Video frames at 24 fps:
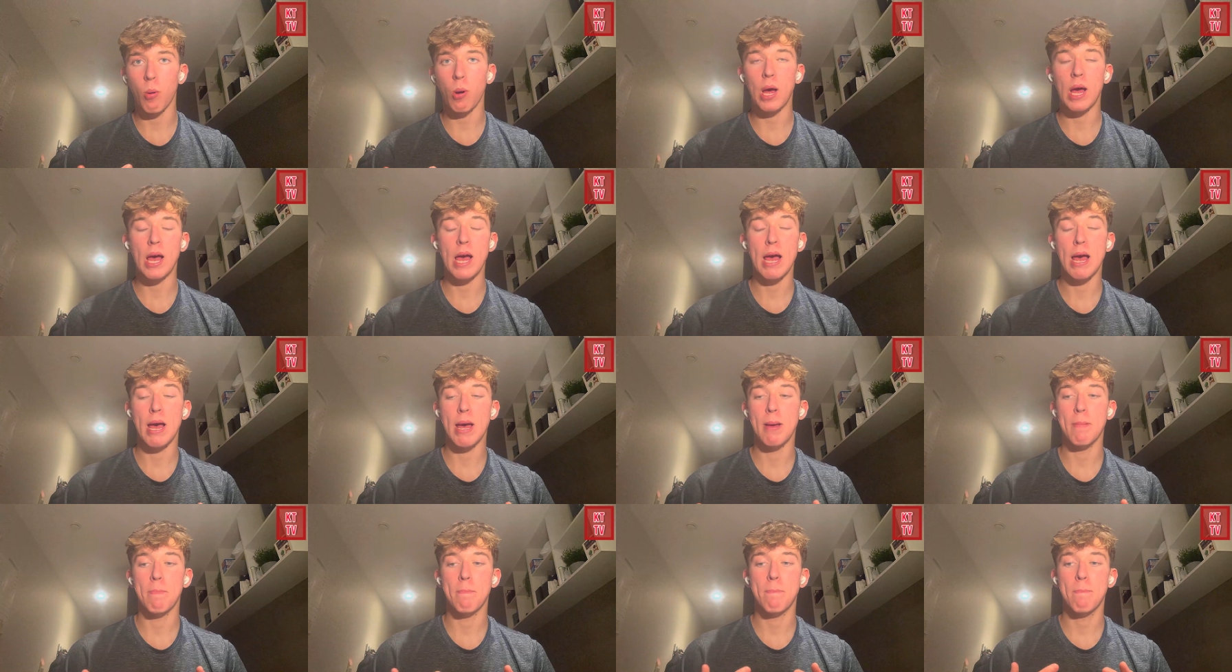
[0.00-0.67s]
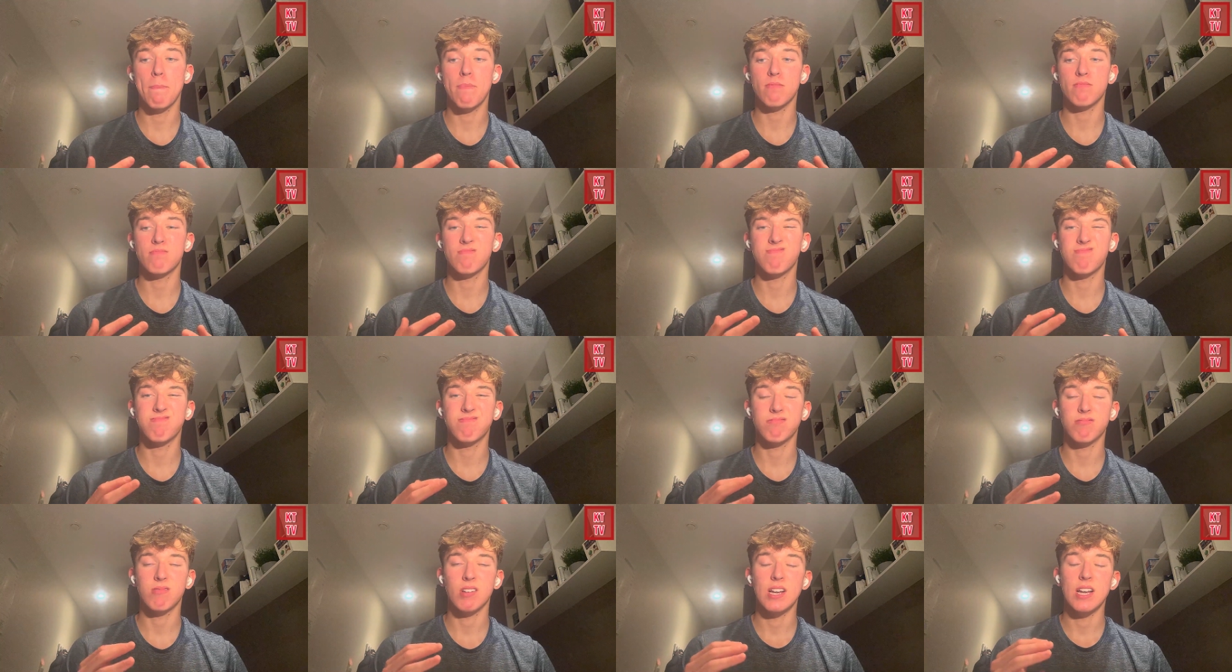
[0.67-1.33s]
uh,
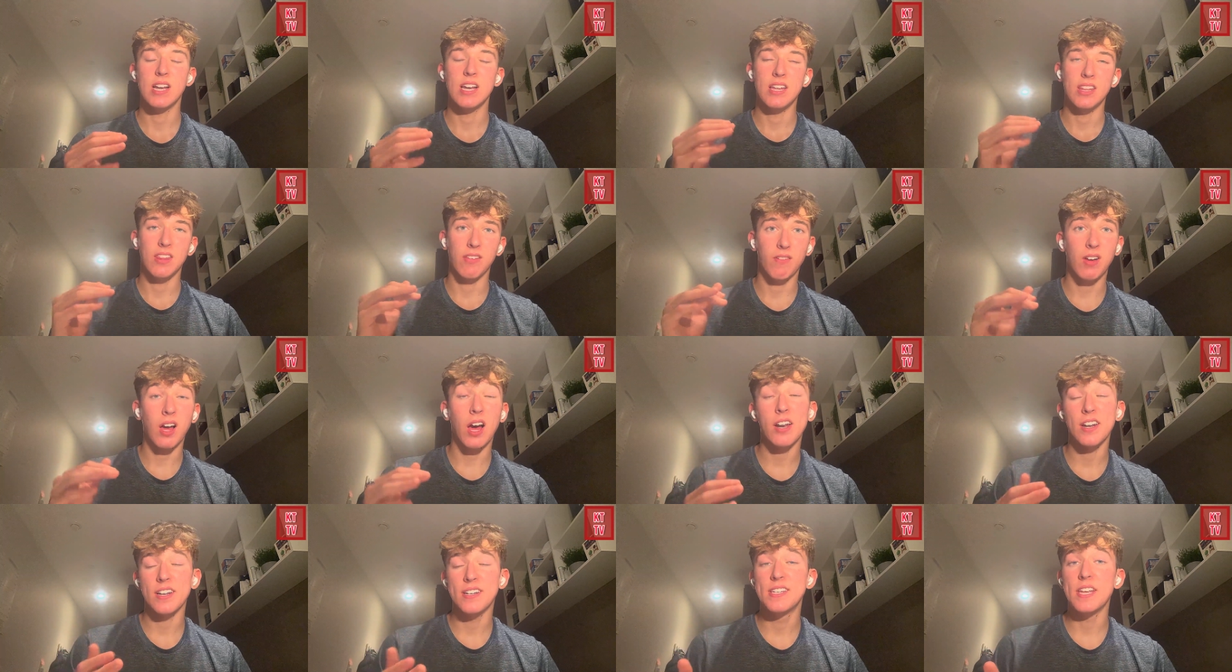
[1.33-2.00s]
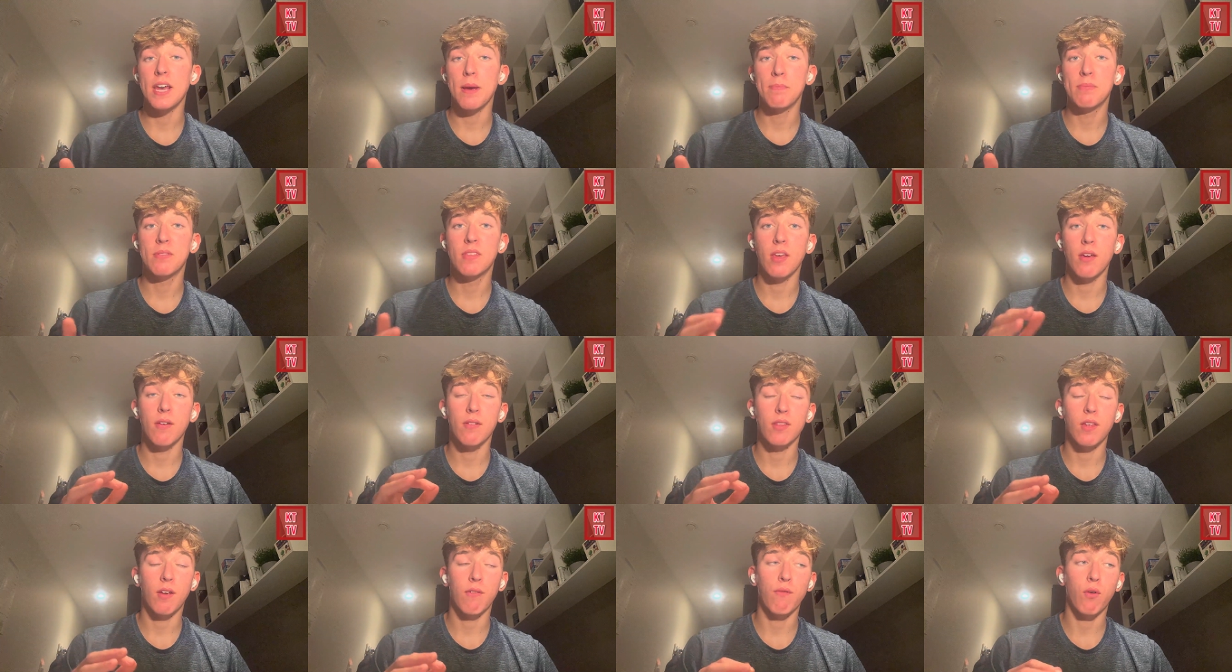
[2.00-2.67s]
they've kind of dipped,
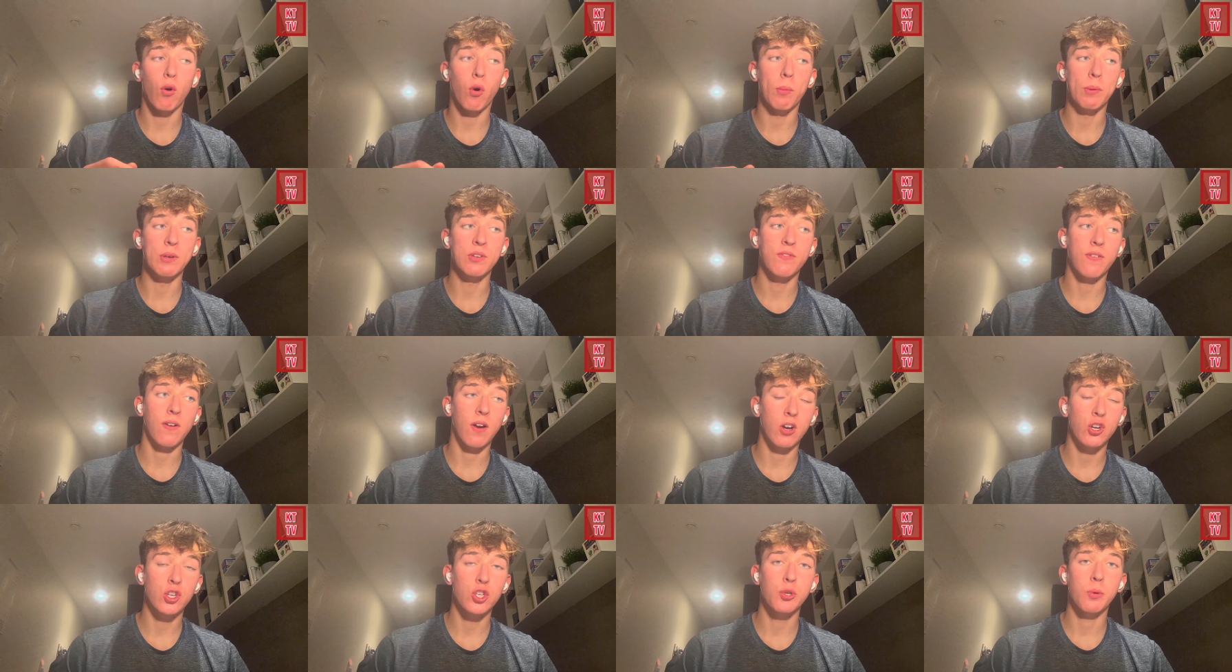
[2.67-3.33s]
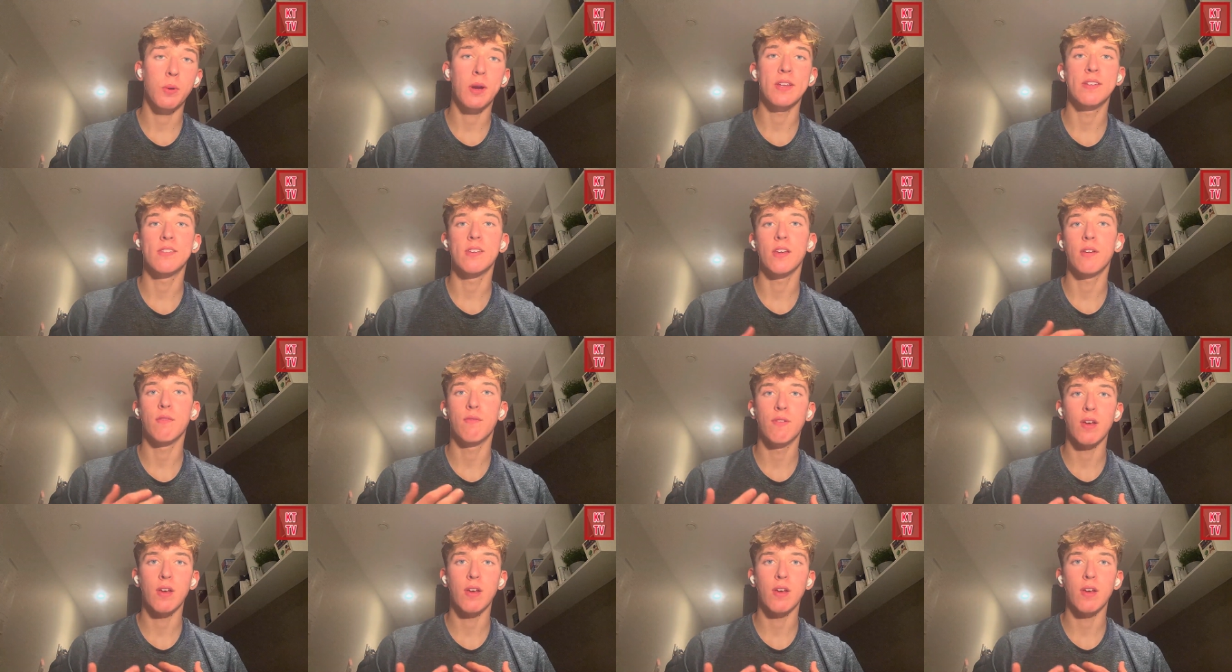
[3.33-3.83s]
their, their form has fluctuated.